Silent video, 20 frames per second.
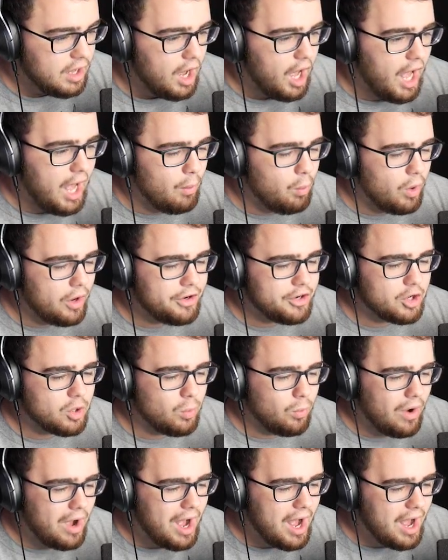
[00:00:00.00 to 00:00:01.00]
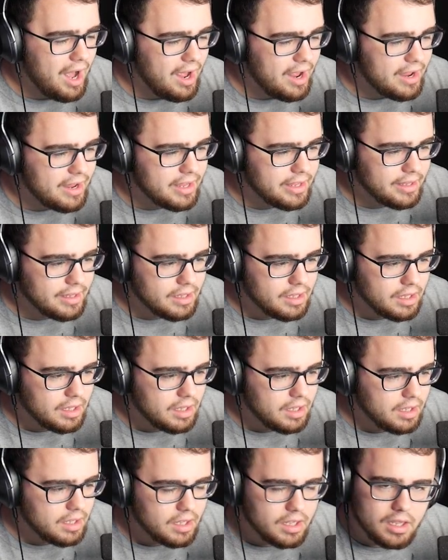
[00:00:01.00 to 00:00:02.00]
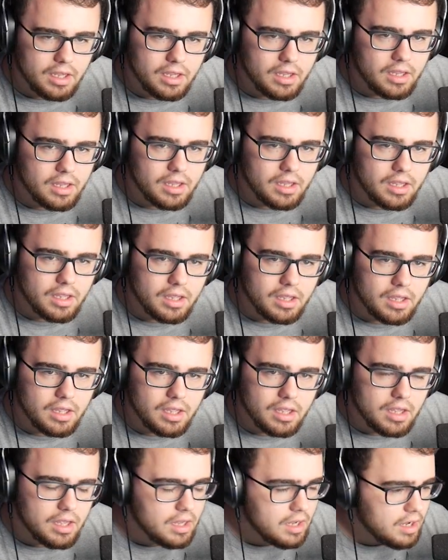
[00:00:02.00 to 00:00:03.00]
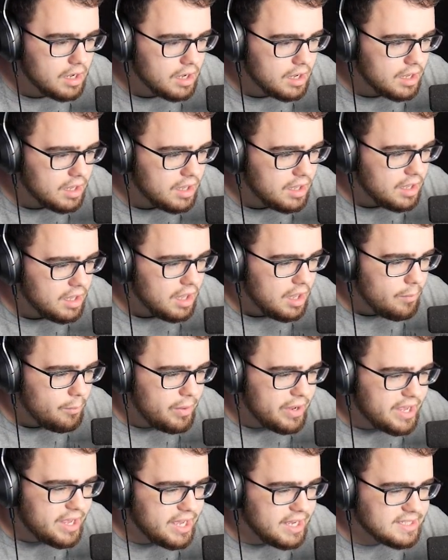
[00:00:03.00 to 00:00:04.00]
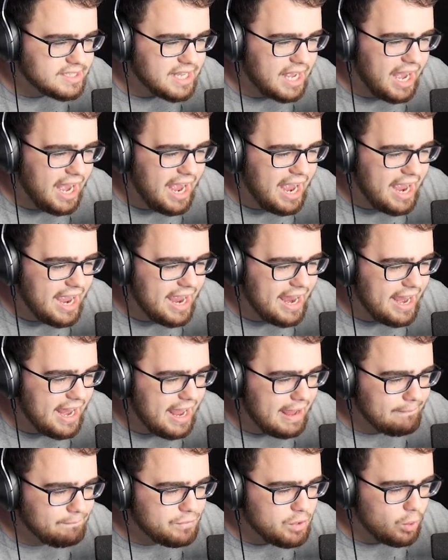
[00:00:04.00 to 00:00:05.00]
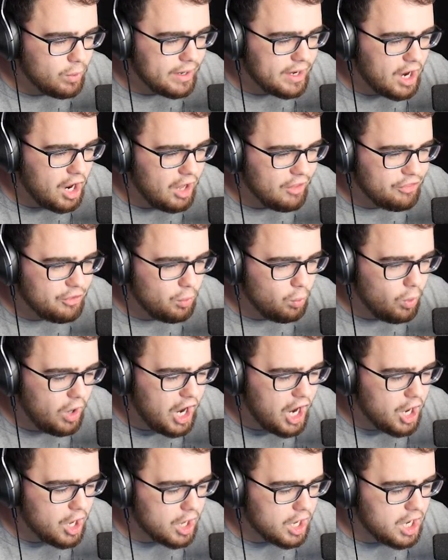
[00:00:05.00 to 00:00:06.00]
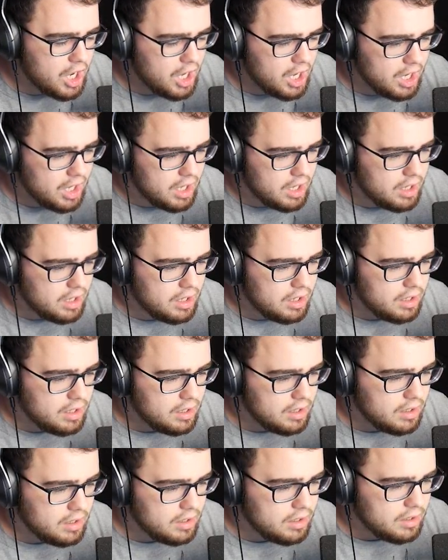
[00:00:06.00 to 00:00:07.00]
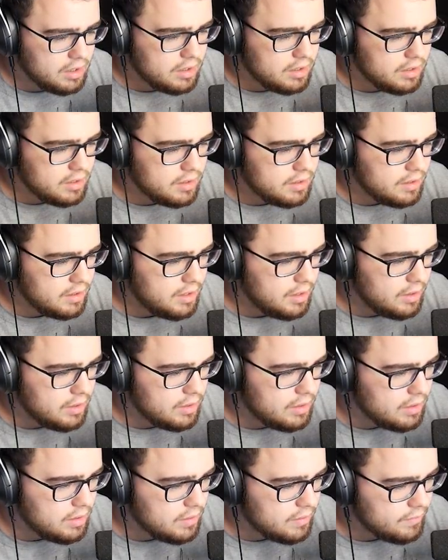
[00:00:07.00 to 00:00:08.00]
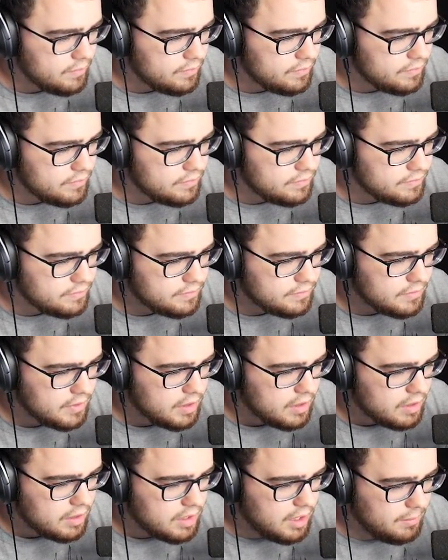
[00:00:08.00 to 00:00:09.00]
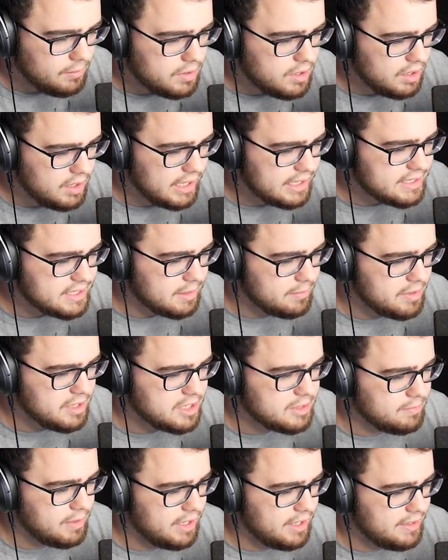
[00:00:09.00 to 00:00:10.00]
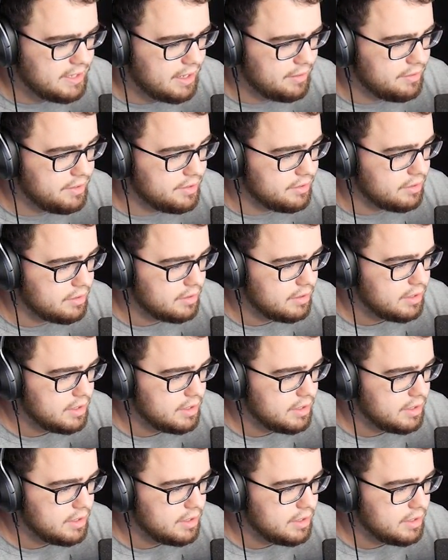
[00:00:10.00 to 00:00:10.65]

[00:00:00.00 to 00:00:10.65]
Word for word: I wonder why. Not because of you. Because I am doing all the work. Uh, okay. Um, that's not true. Come collect some of this money down here.